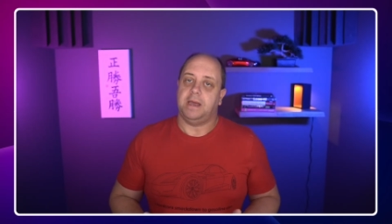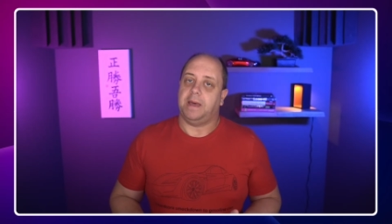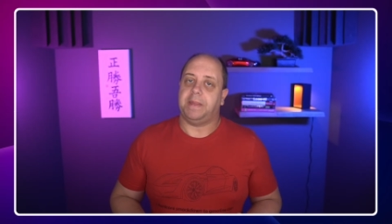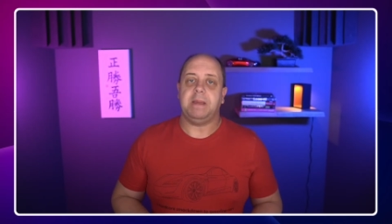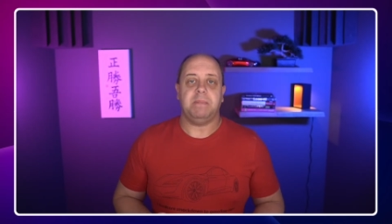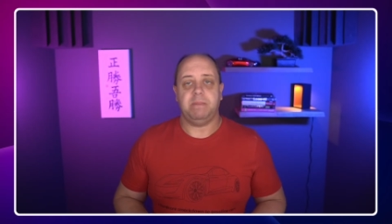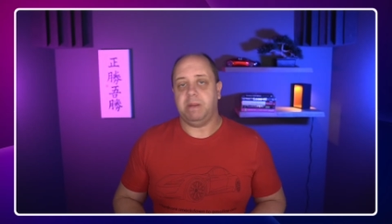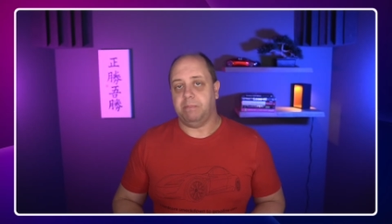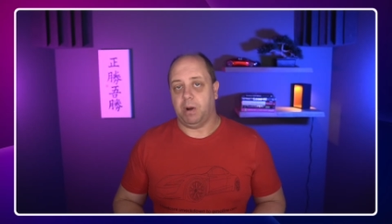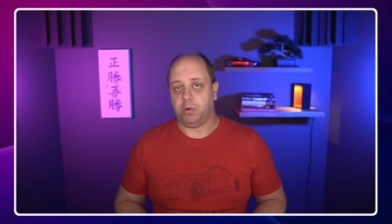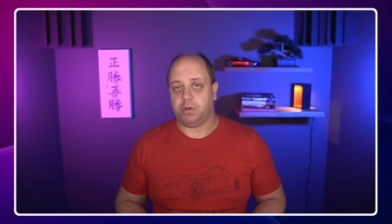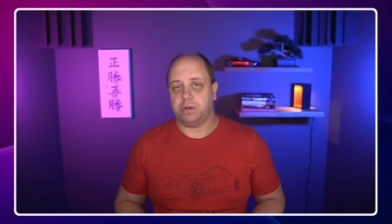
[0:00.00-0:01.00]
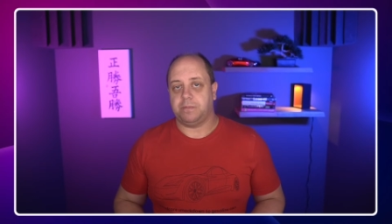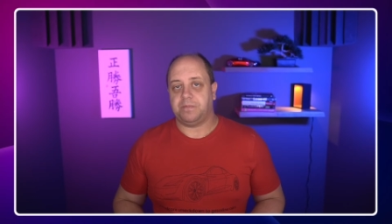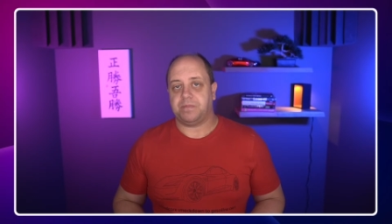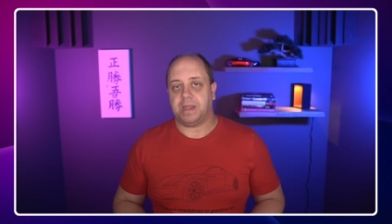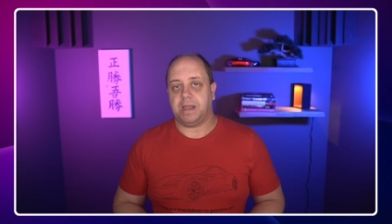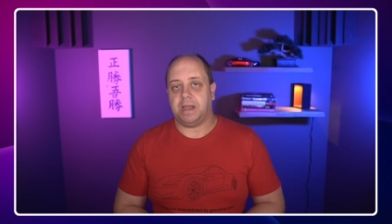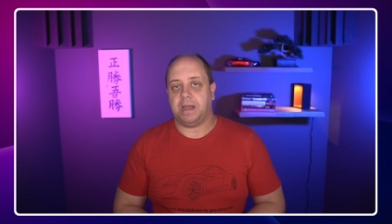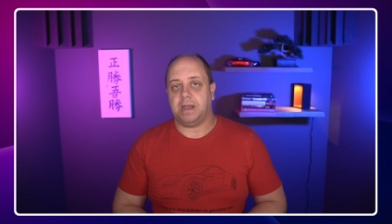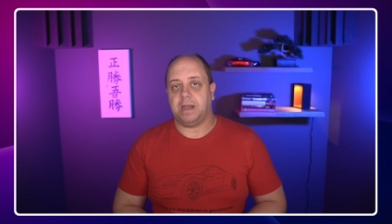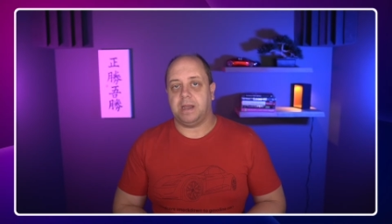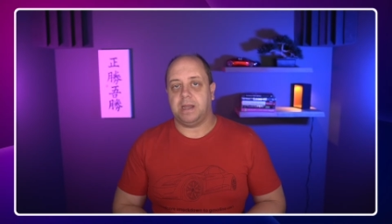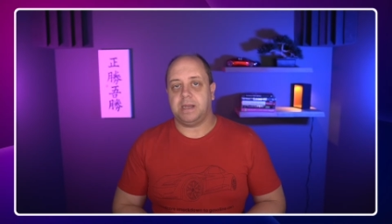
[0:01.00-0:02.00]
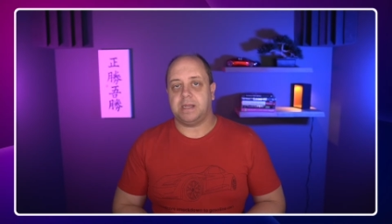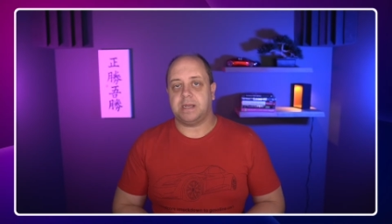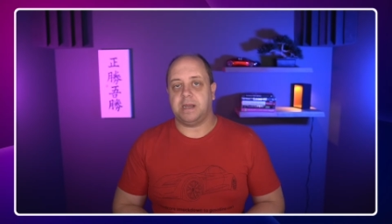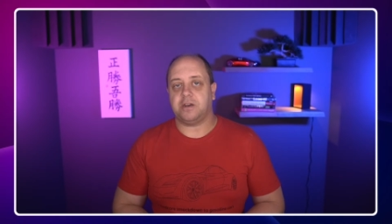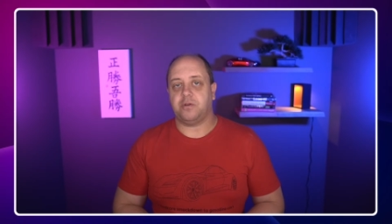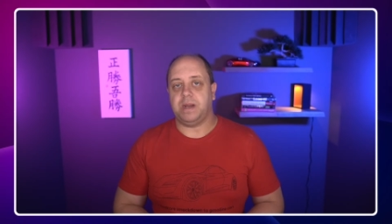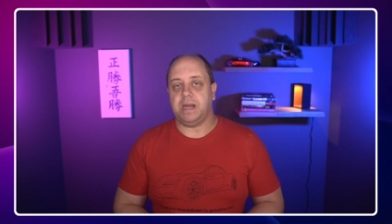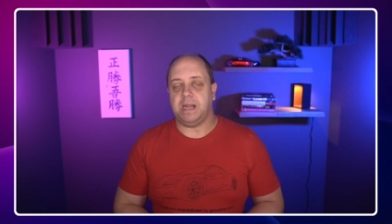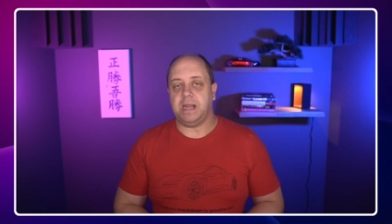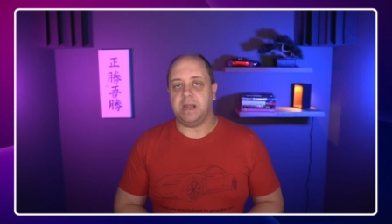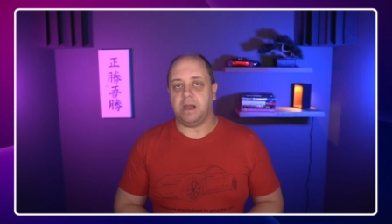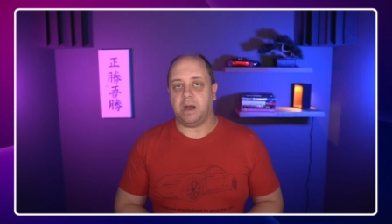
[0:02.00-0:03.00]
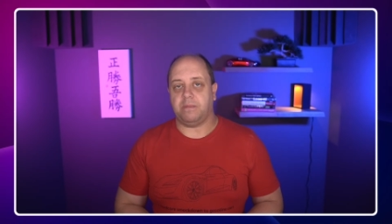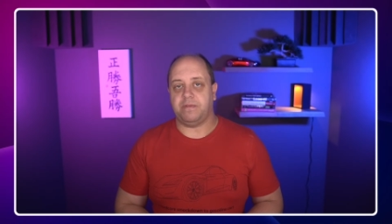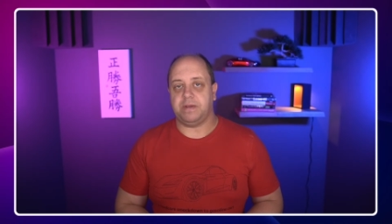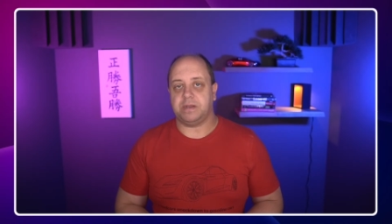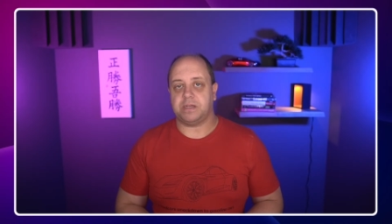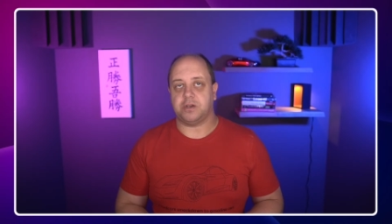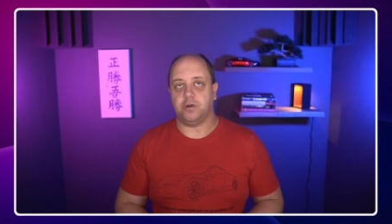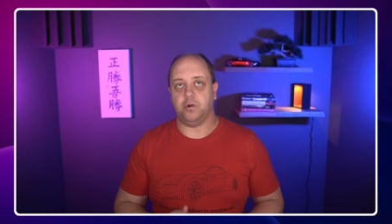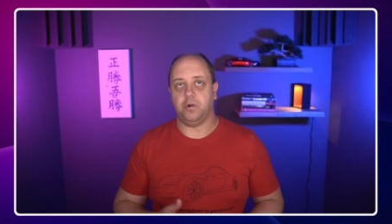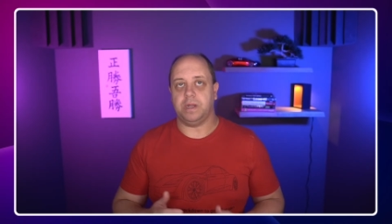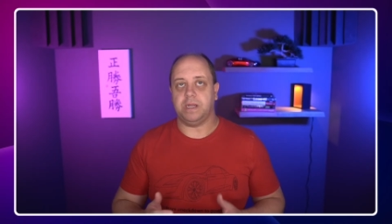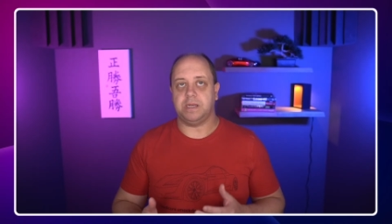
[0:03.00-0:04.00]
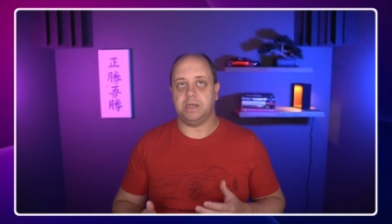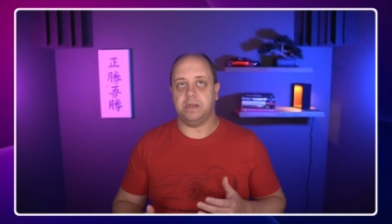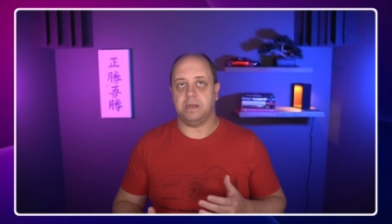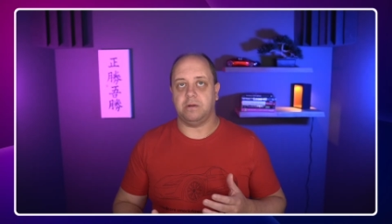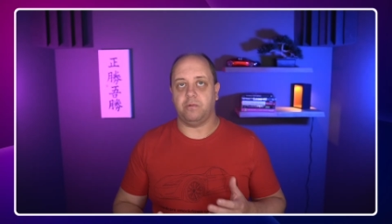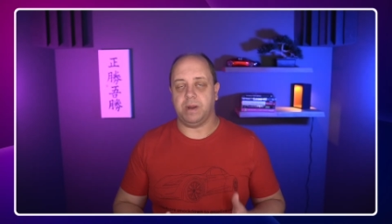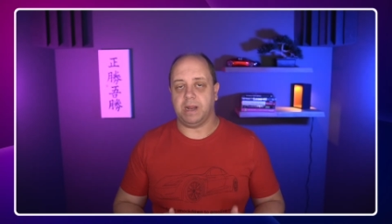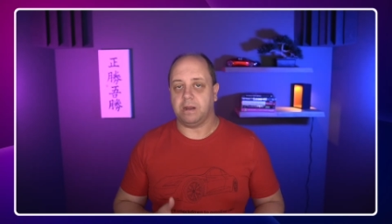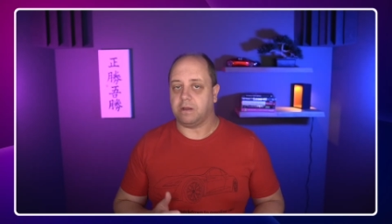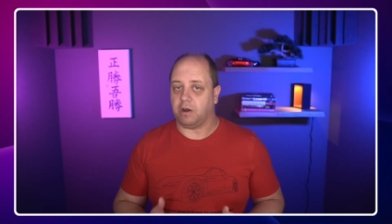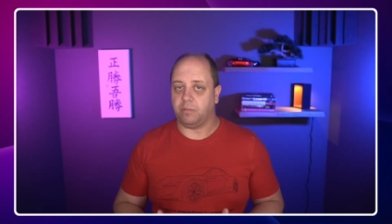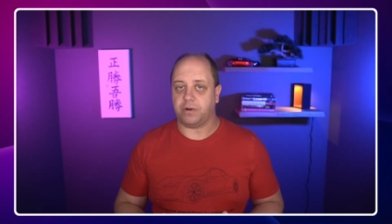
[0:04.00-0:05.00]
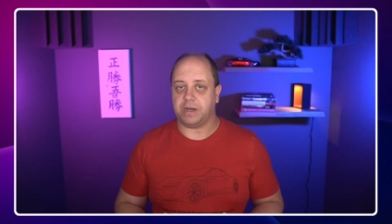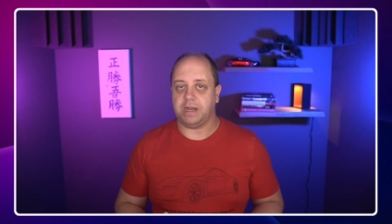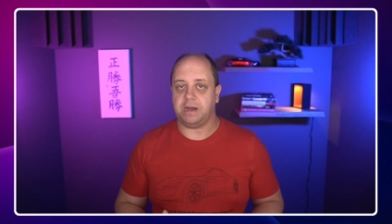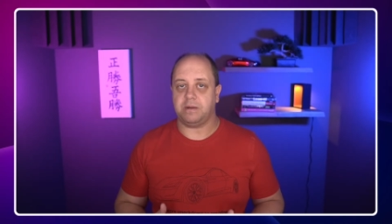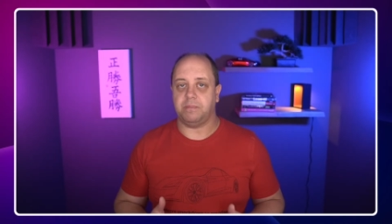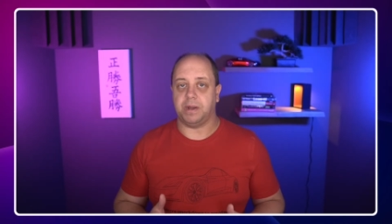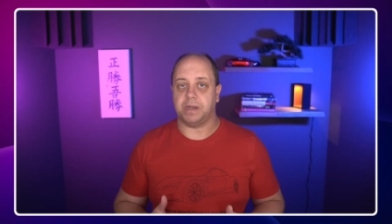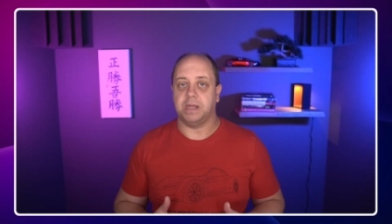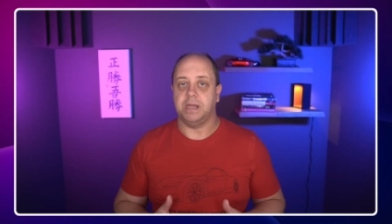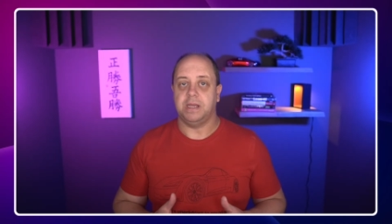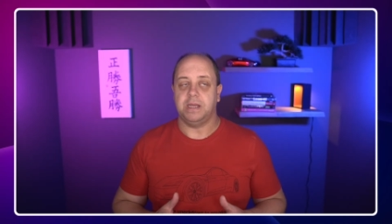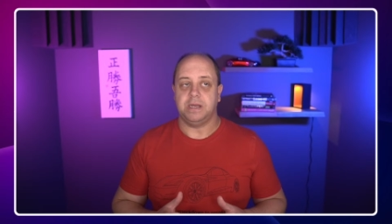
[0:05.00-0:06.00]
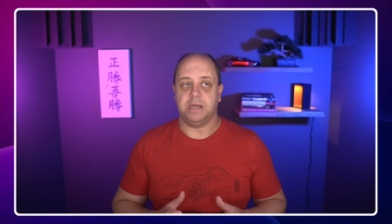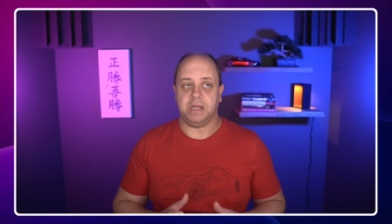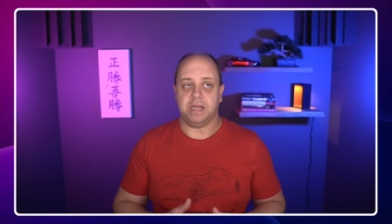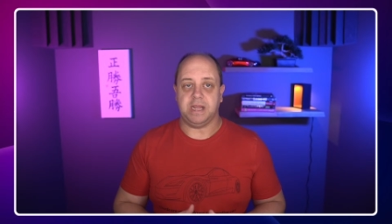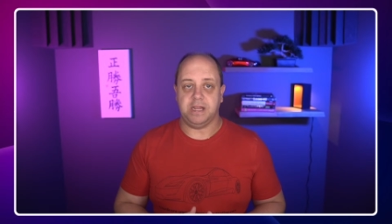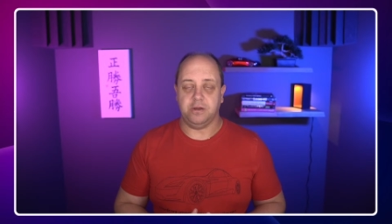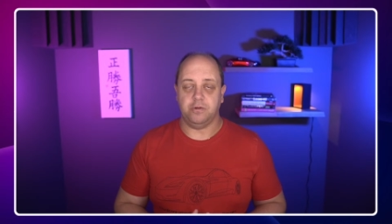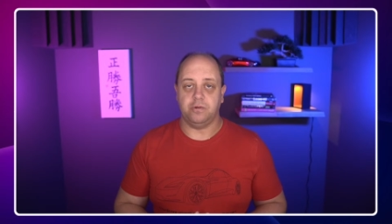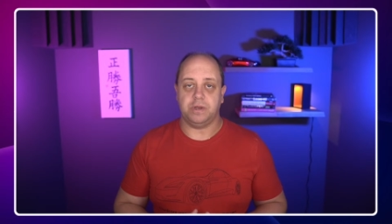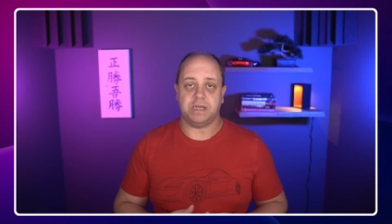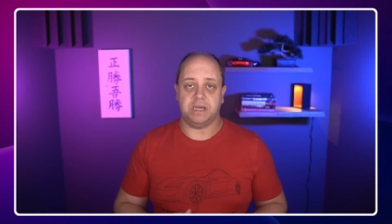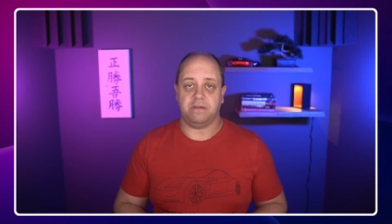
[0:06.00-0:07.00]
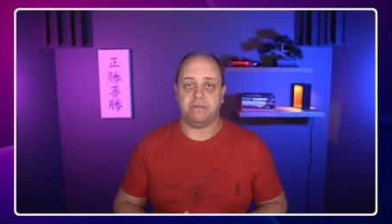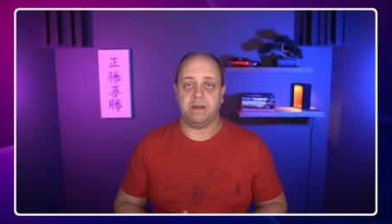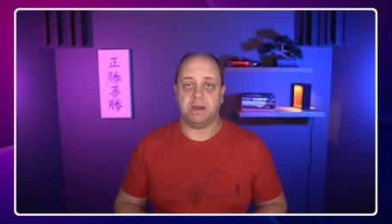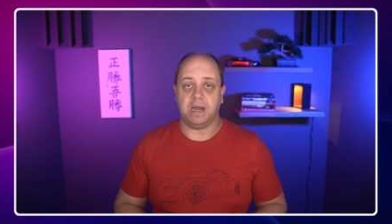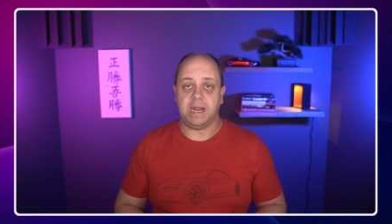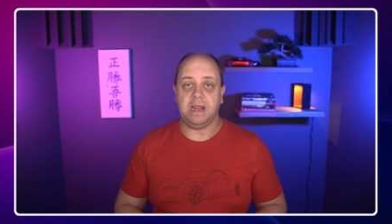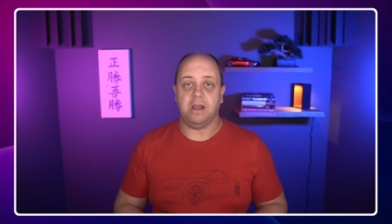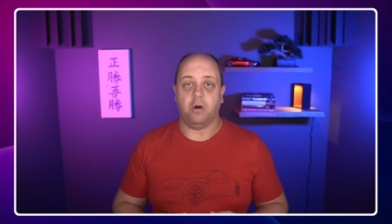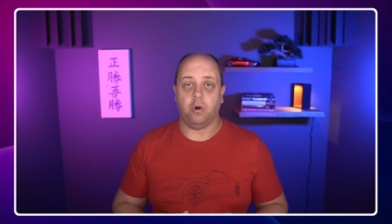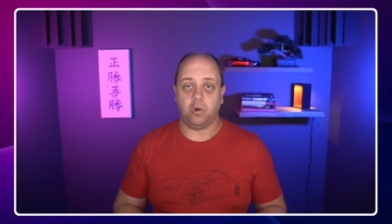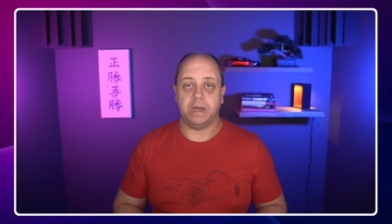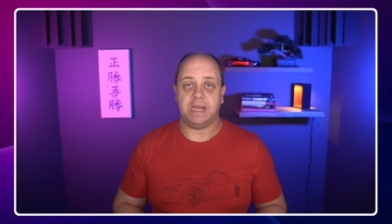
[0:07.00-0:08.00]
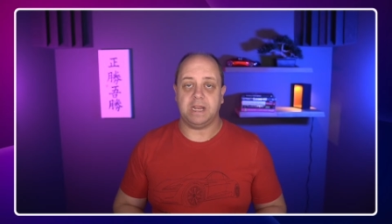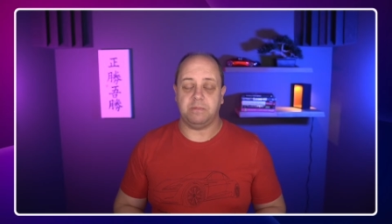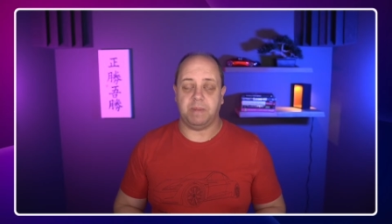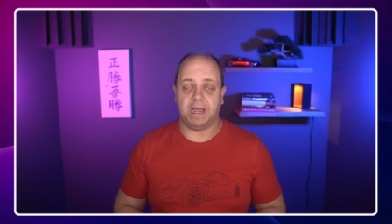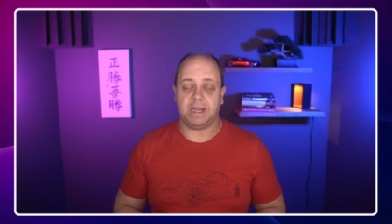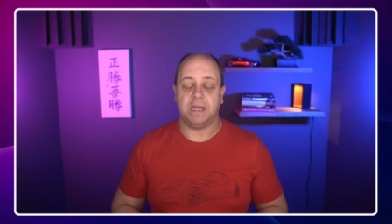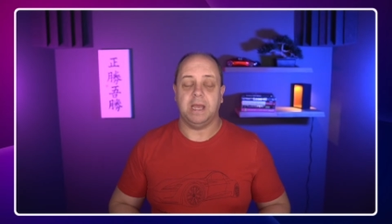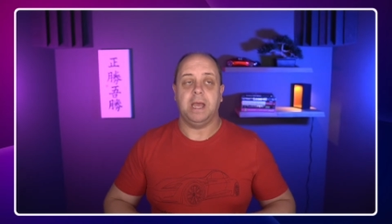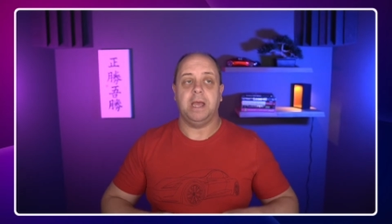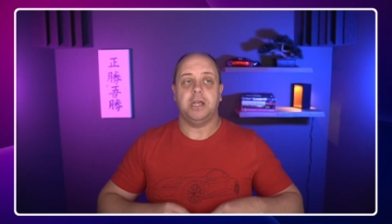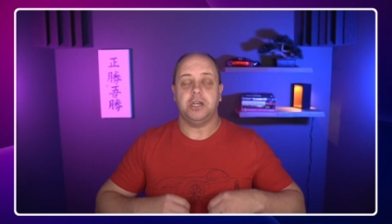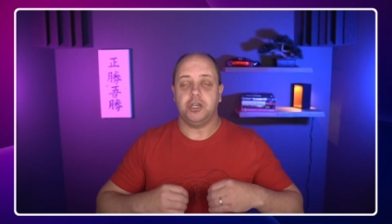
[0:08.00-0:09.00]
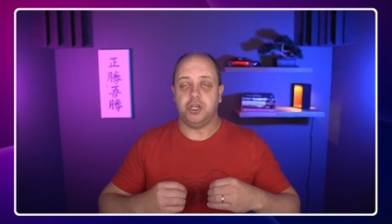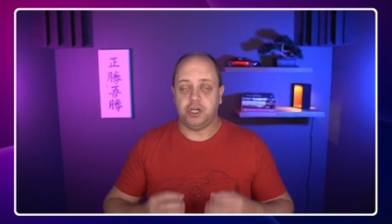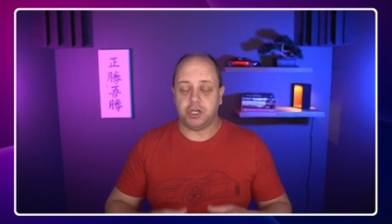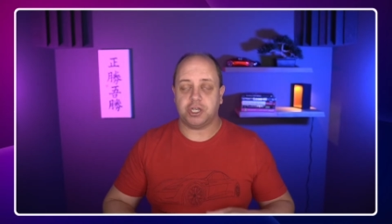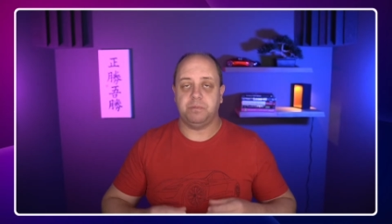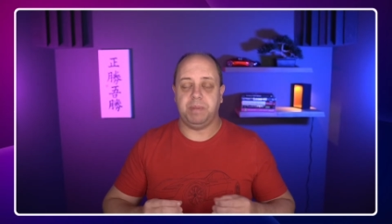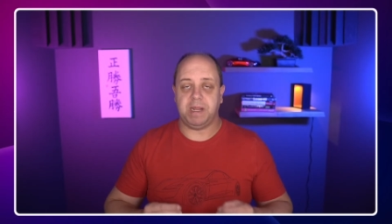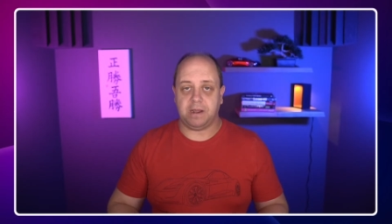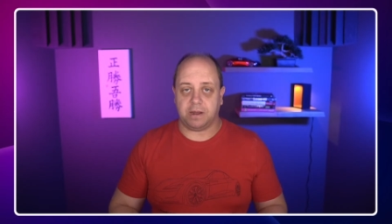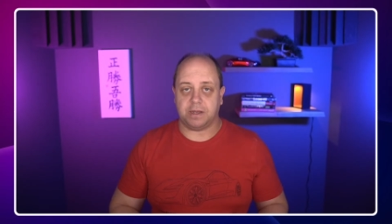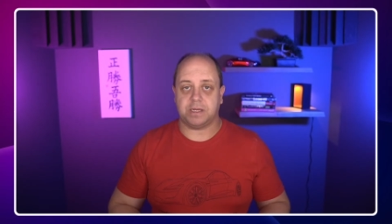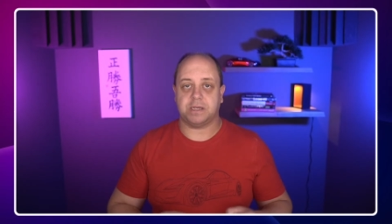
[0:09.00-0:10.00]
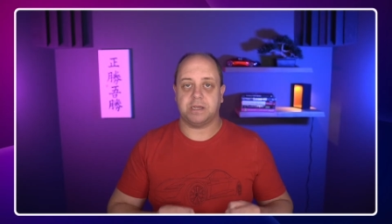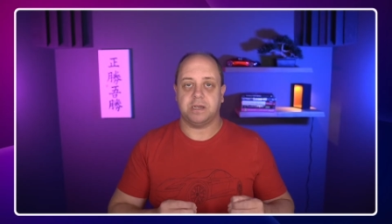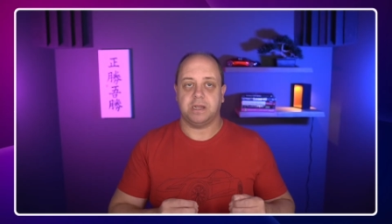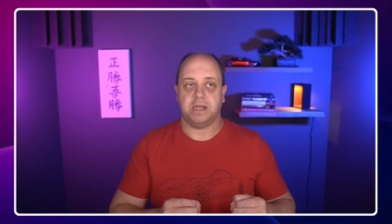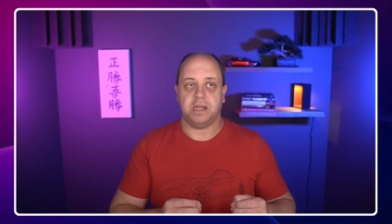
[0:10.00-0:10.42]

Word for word: I think maybe both. Uh, it's not really obvious who is the real culprit here, but the EU is definitely holding it back just because